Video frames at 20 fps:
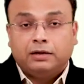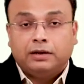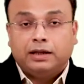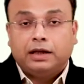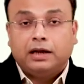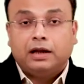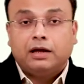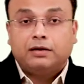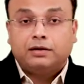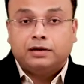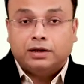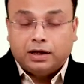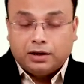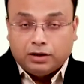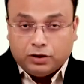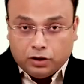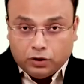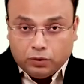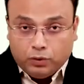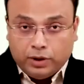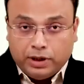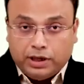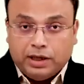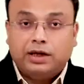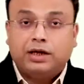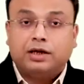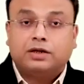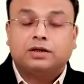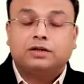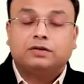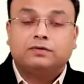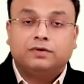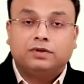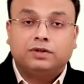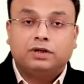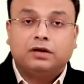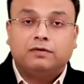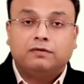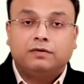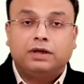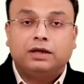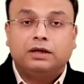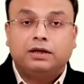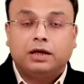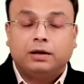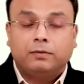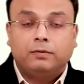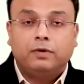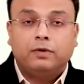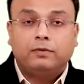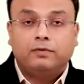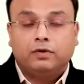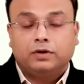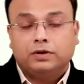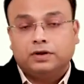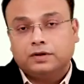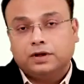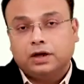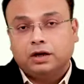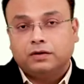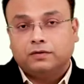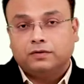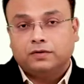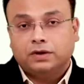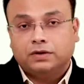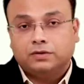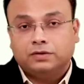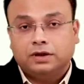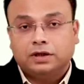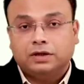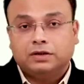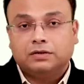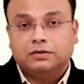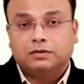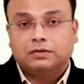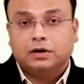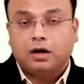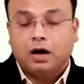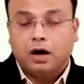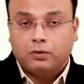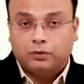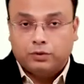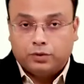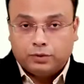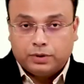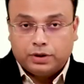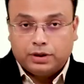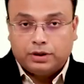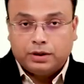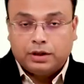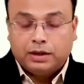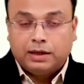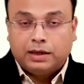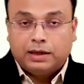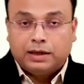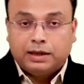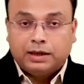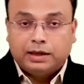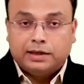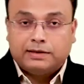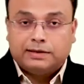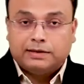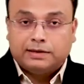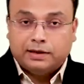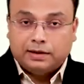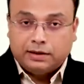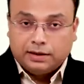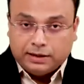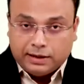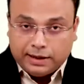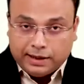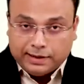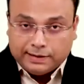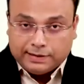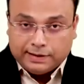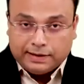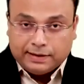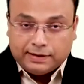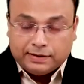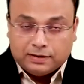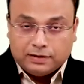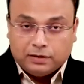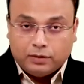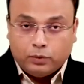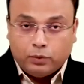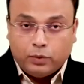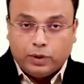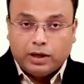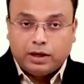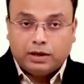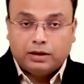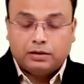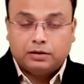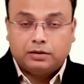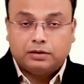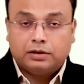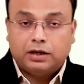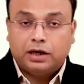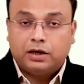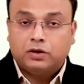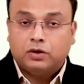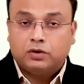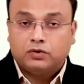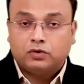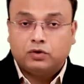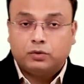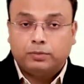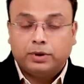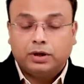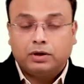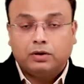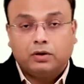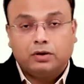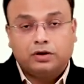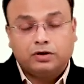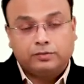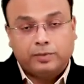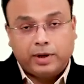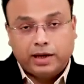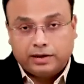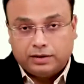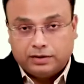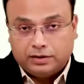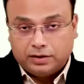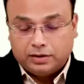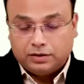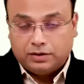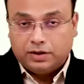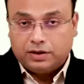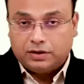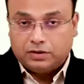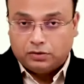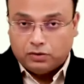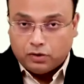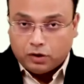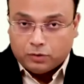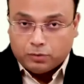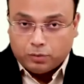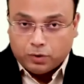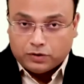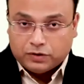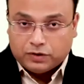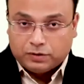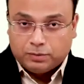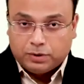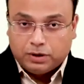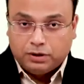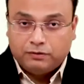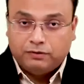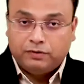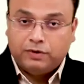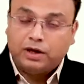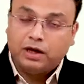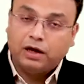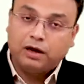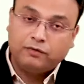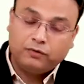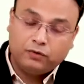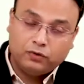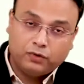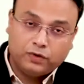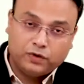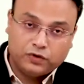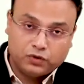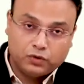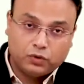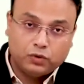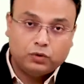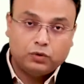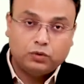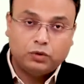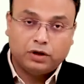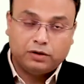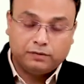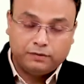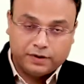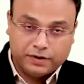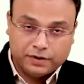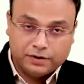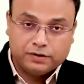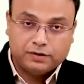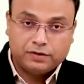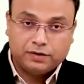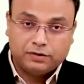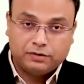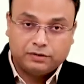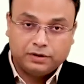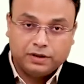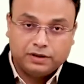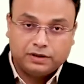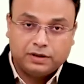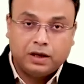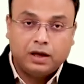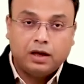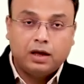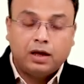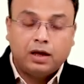There are yet new indications which are being developed for this kind of surgeries. However, in certain cases where endoscopic or spinal surgery is not possible, we have to resort to conventional surgeries